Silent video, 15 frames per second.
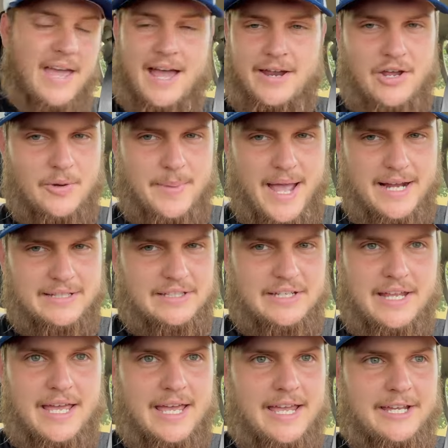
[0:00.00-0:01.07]
I know back in the
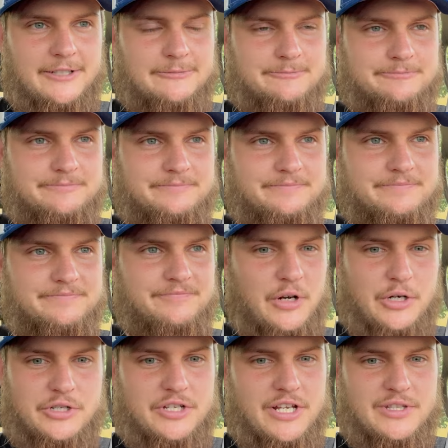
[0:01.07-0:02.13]
day,
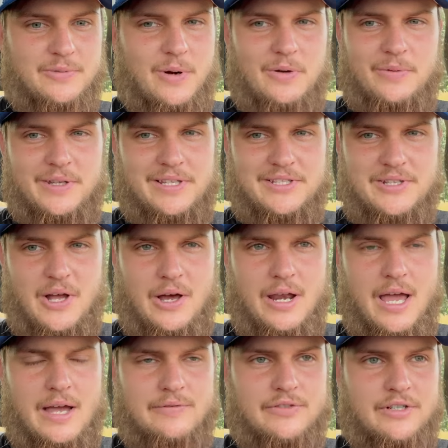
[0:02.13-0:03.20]
first gens weren't really sought
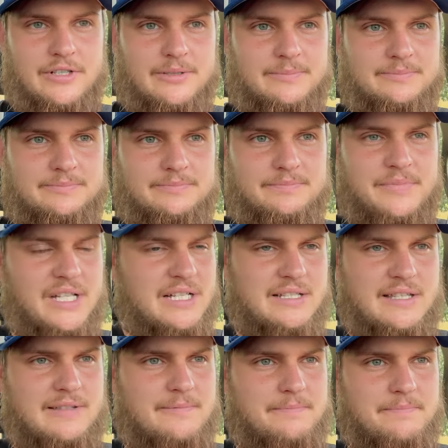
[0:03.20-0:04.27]
after
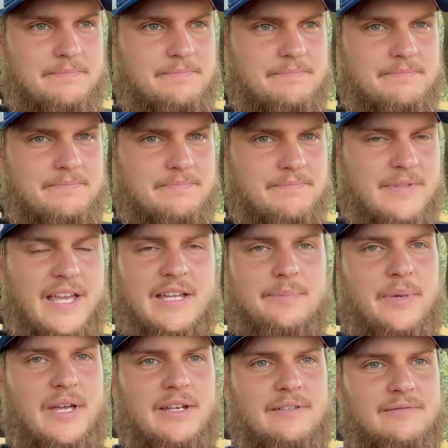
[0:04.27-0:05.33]
because they had
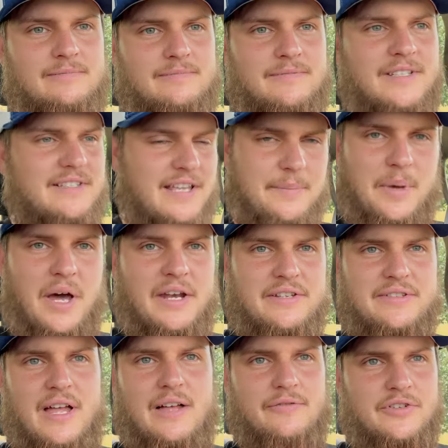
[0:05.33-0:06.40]
been the same body
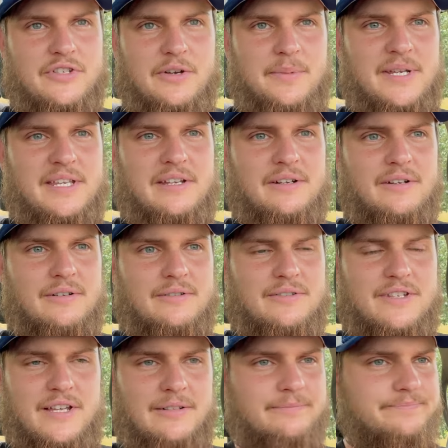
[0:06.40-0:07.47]
style for so many
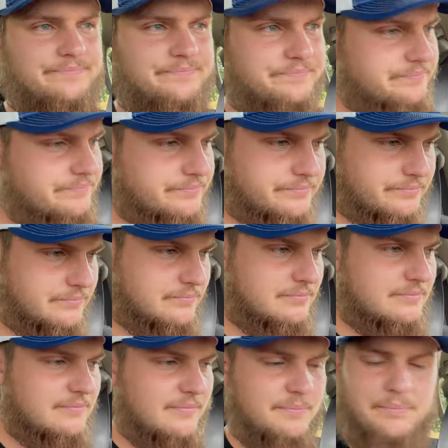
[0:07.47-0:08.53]
years and
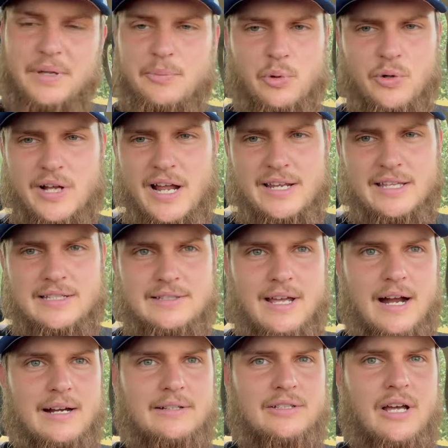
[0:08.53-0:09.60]
people were kind of getting
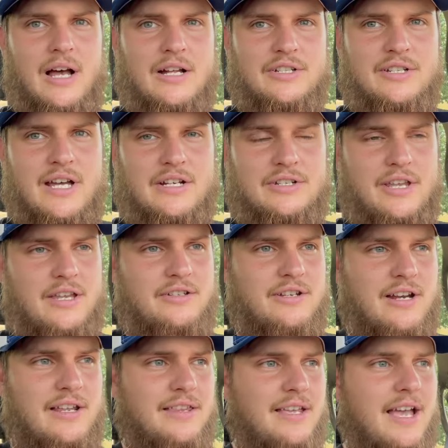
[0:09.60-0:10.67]
tired of Dodge not changing
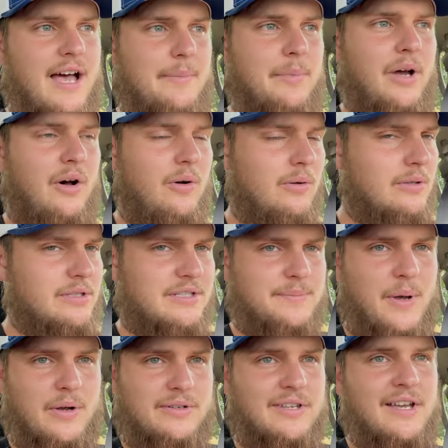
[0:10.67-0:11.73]
anything up. But holy
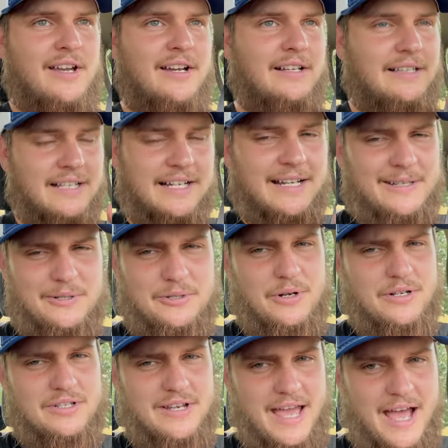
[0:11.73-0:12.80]
smokes, looking at those
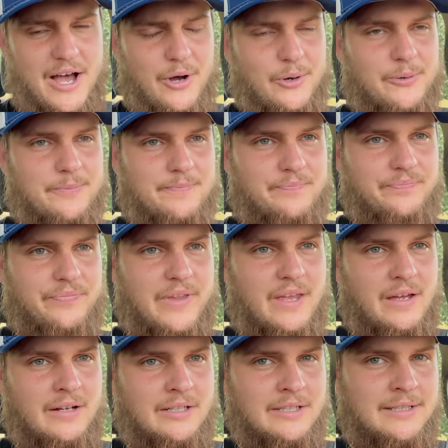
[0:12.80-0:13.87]
trucks now,
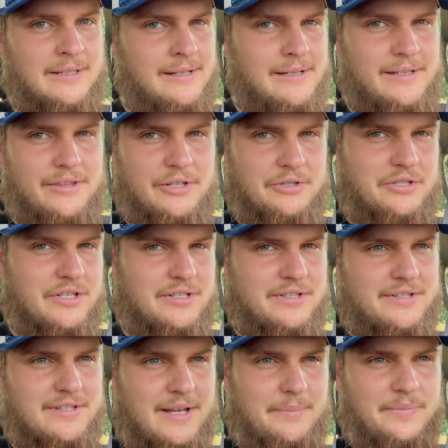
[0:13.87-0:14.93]
there's
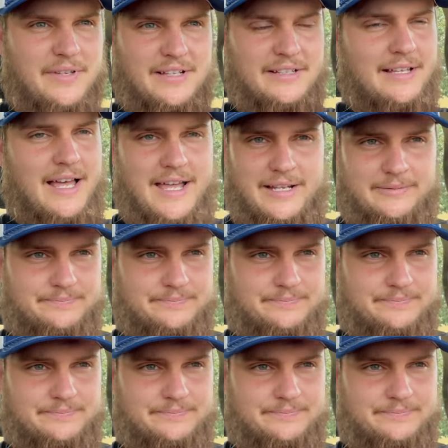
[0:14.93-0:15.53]
just something like,